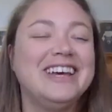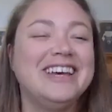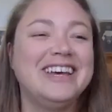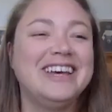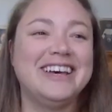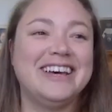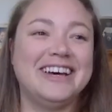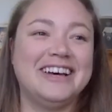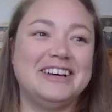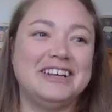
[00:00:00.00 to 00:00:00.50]

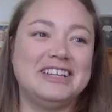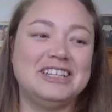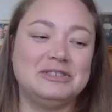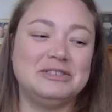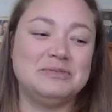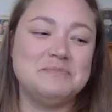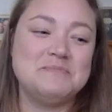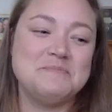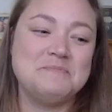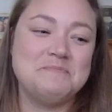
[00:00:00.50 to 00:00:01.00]
Um,
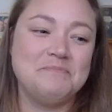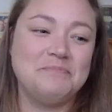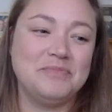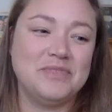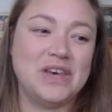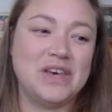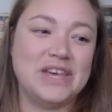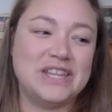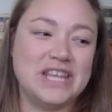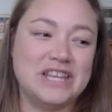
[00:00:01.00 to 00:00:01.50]

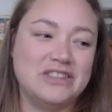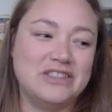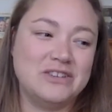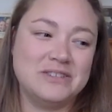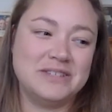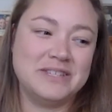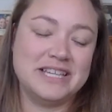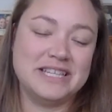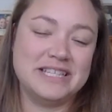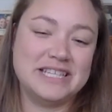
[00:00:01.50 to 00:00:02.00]
and there's,
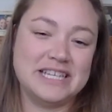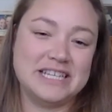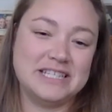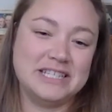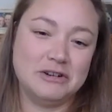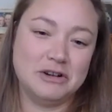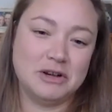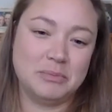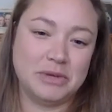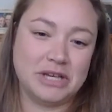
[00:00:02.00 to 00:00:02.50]
it's, it's
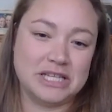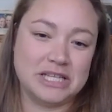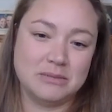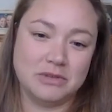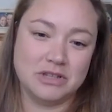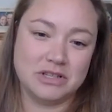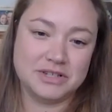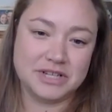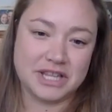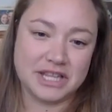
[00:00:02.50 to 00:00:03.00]
irreplaceable.
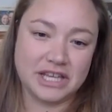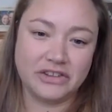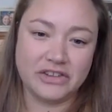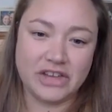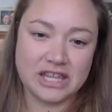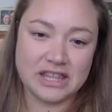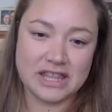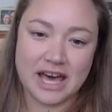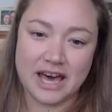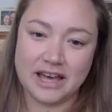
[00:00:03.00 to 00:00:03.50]
There's nothing
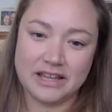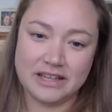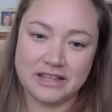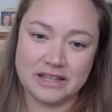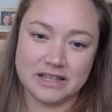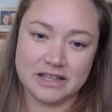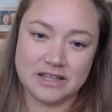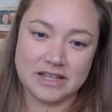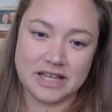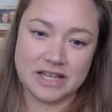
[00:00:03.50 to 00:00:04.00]
like that.
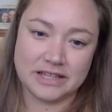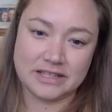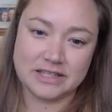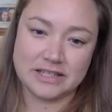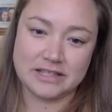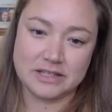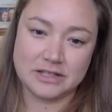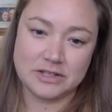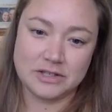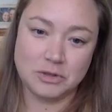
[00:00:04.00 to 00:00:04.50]
that
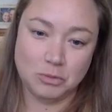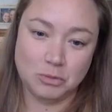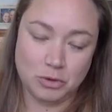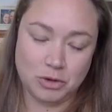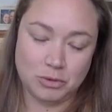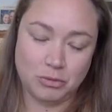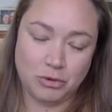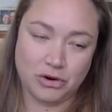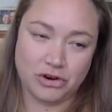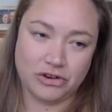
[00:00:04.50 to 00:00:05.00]
that's super
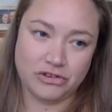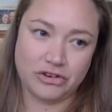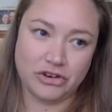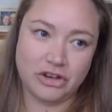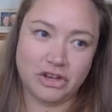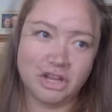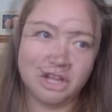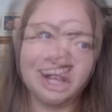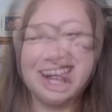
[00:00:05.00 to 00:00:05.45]
important.